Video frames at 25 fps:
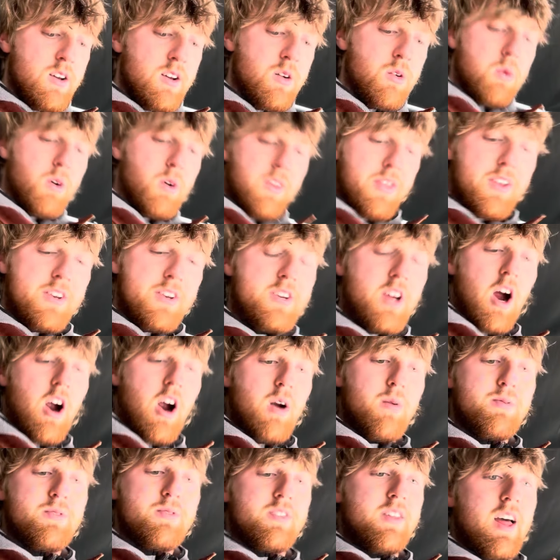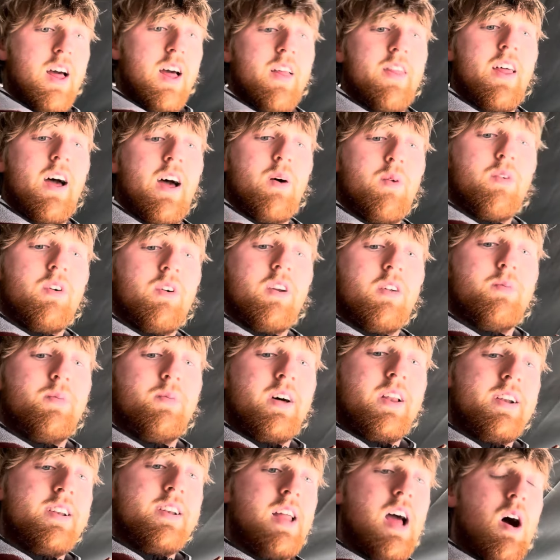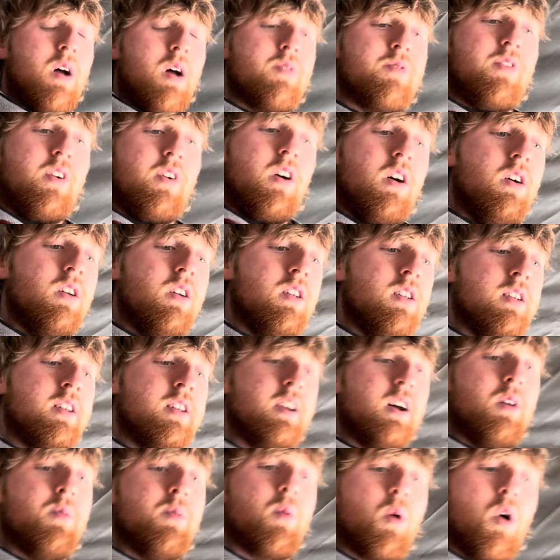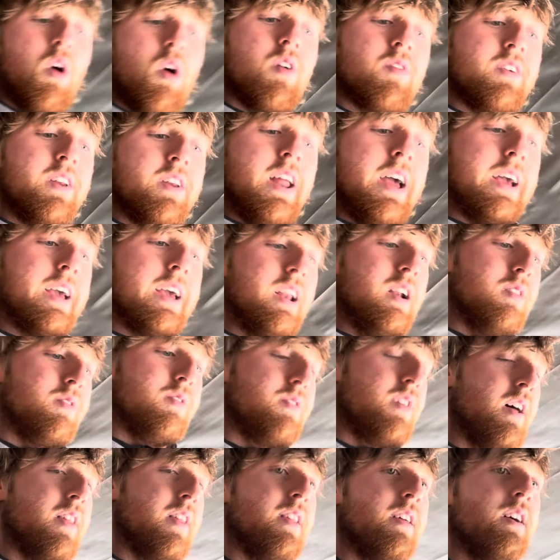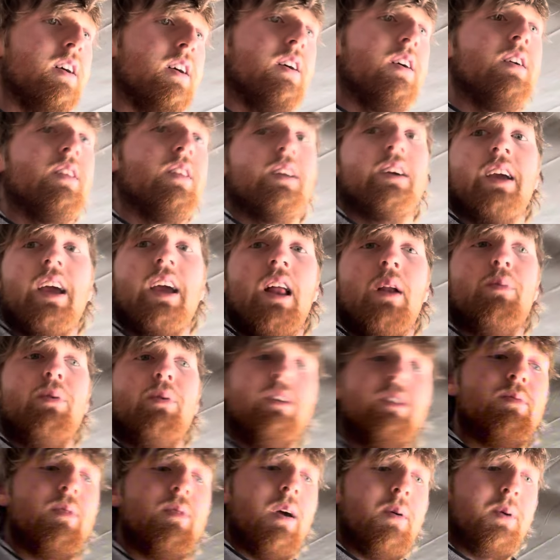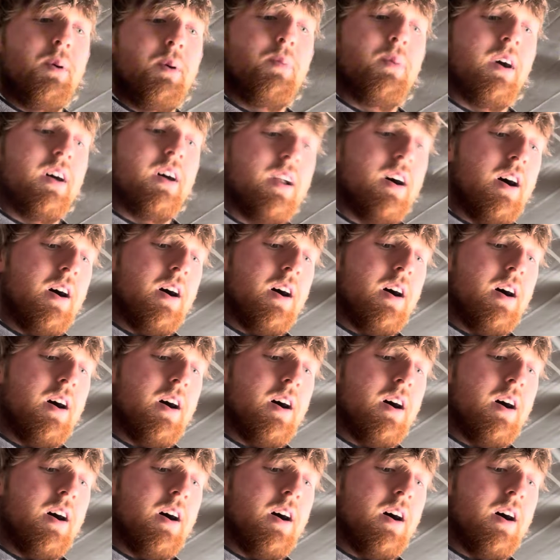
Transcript: with the tarps that would have been a downfall, you know, more of a negative than the canopies maybe. But